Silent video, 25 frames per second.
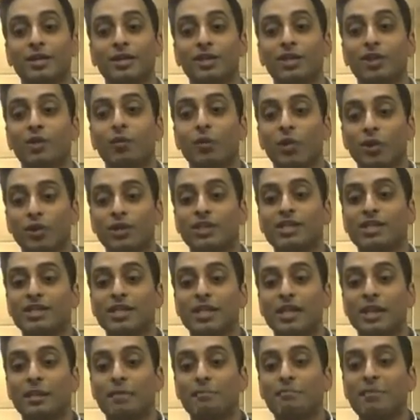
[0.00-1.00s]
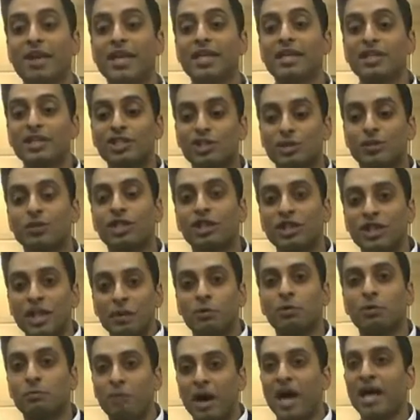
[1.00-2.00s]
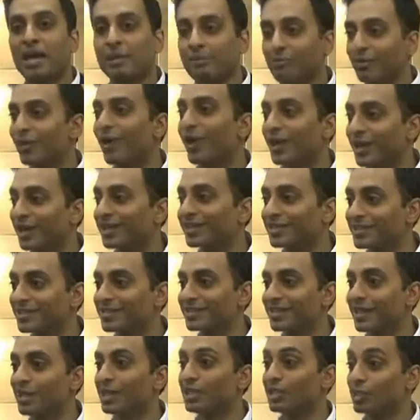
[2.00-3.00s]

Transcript: towards making sure that they were buying products.